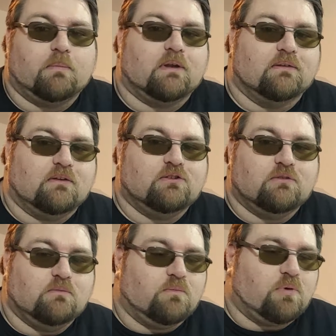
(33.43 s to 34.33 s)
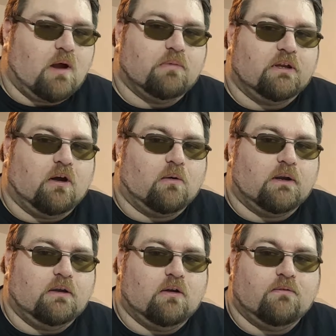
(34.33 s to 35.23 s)
because as you probably
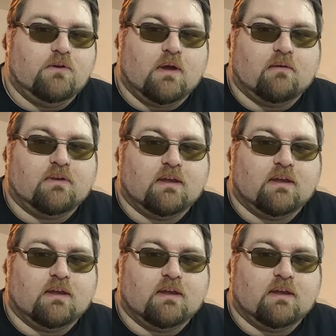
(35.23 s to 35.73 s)
already know if you have